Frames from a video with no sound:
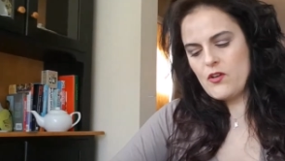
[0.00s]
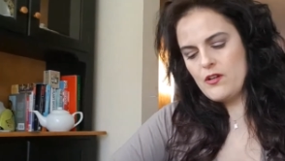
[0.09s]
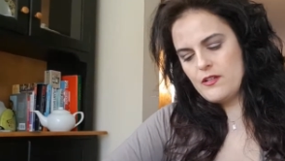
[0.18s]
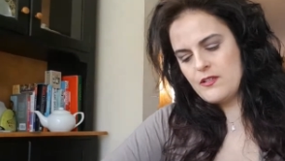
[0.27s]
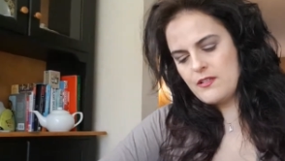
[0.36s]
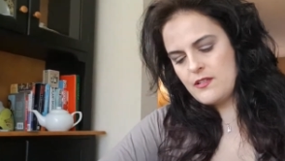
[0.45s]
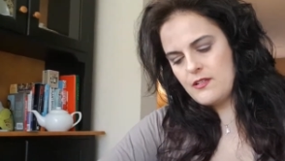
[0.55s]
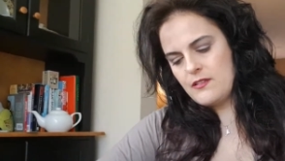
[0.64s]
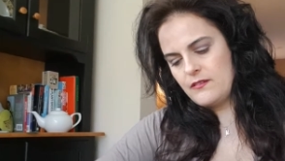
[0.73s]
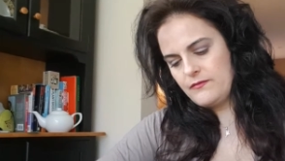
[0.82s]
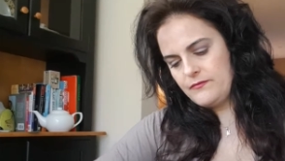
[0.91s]

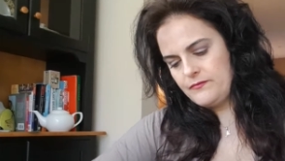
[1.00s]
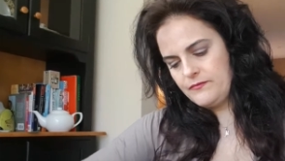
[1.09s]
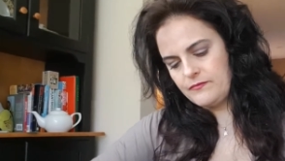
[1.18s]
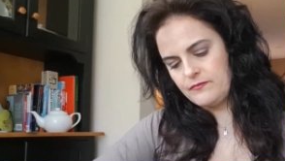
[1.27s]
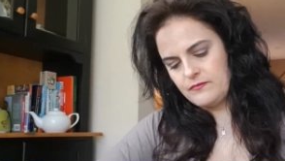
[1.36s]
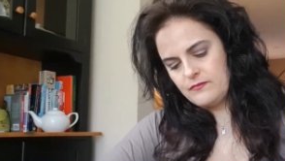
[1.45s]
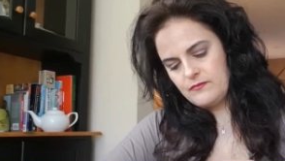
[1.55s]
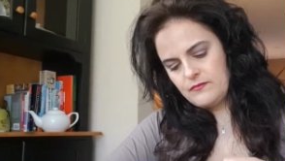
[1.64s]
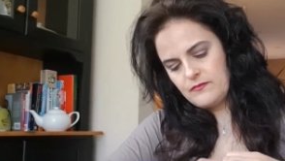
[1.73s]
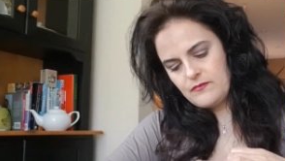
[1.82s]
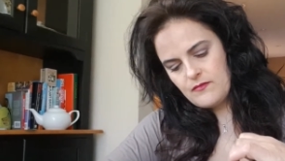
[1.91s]
first.
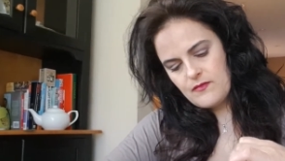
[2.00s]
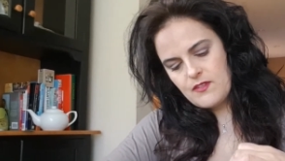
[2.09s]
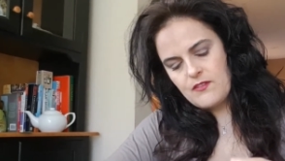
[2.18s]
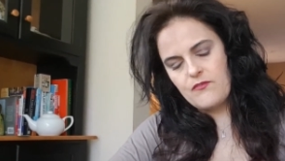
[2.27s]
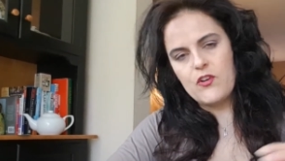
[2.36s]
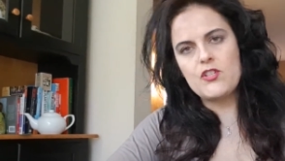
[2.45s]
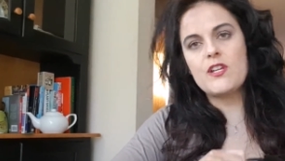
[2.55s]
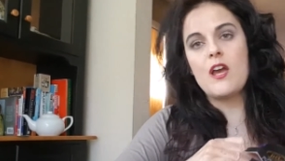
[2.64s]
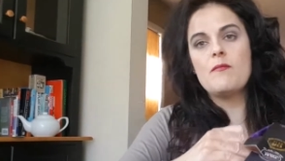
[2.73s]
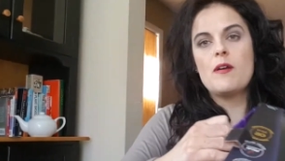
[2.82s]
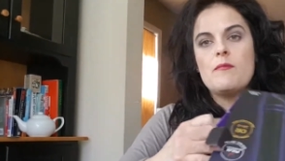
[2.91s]
The first
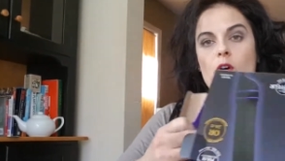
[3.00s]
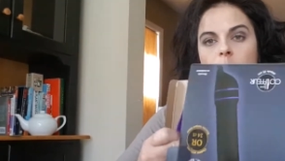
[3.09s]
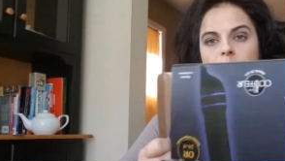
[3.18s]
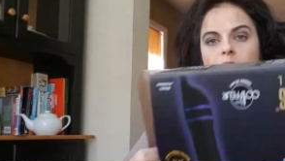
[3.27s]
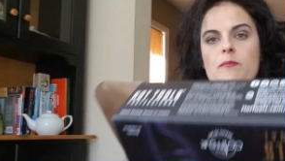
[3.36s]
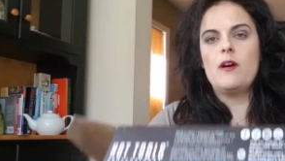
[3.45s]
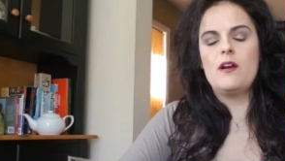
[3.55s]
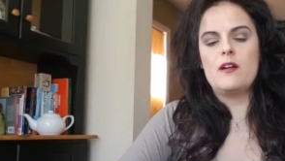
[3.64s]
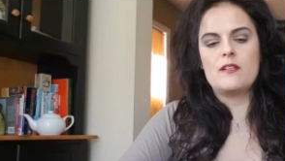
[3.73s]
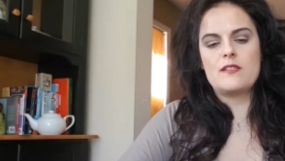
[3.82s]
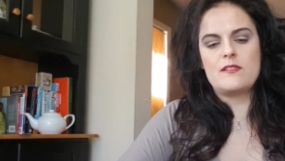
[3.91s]
time I'm opening the
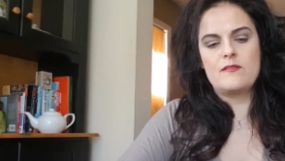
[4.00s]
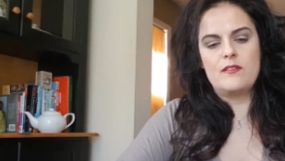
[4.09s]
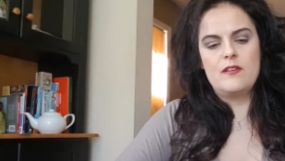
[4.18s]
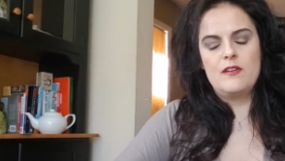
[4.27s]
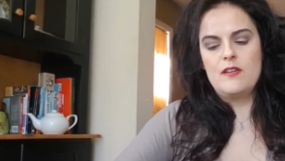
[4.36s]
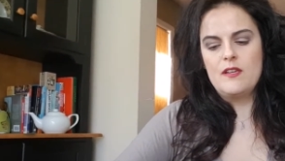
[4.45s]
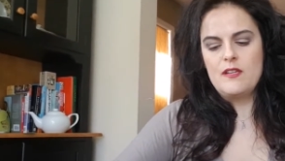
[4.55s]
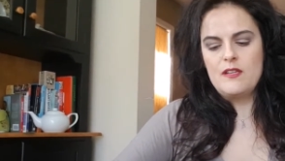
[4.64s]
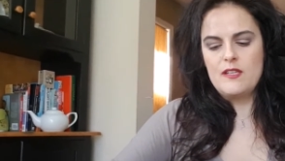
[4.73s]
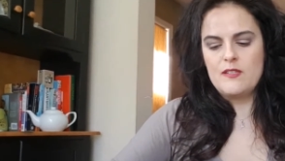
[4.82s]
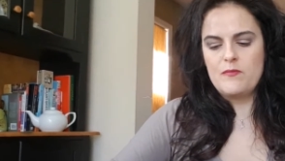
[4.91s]
box,
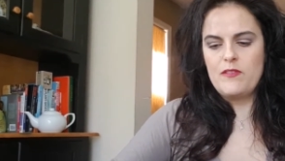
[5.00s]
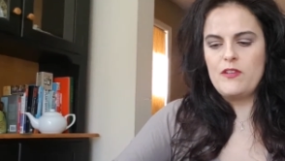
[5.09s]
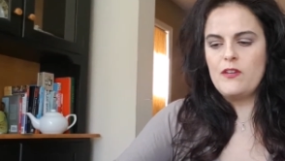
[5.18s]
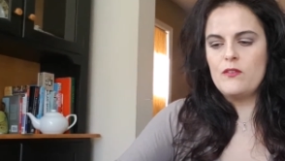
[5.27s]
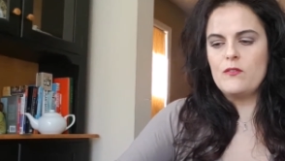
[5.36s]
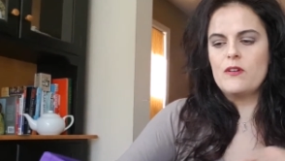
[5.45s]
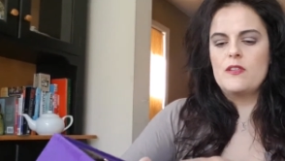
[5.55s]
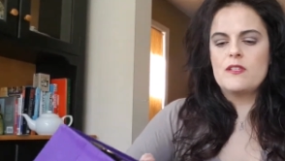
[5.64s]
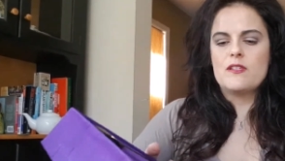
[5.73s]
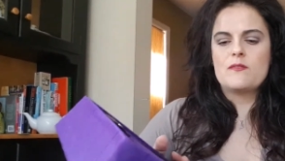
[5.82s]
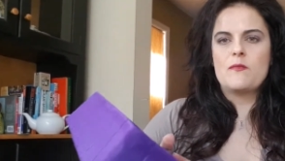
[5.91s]
with you.
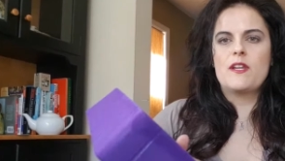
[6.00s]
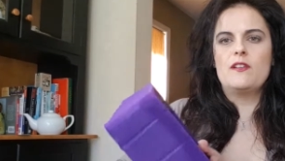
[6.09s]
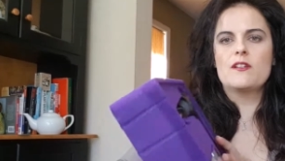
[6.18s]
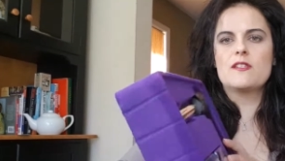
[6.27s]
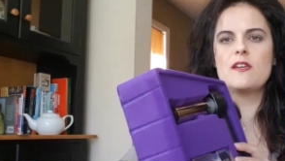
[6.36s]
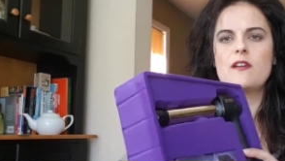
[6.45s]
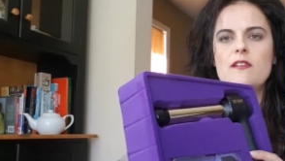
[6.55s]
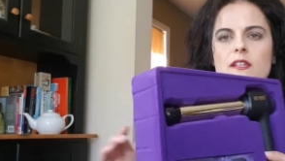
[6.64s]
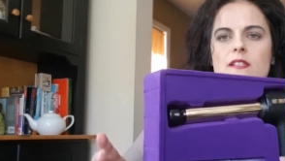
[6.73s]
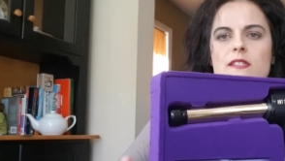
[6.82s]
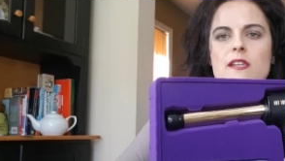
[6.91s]
This is what it looks like
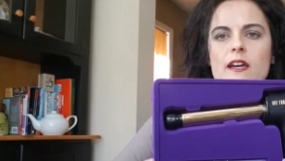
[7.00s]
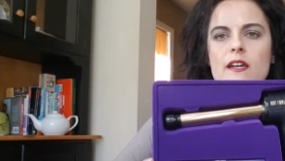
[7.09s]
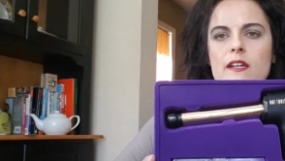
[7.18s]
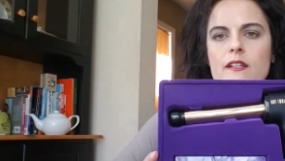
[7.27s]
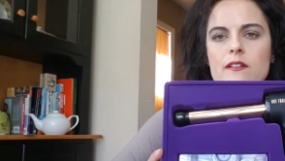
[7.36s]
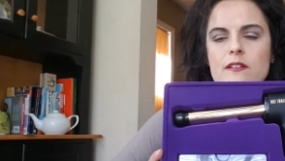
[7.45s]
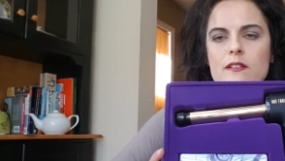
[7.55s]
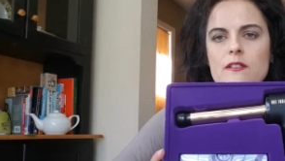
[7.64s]
on the inside.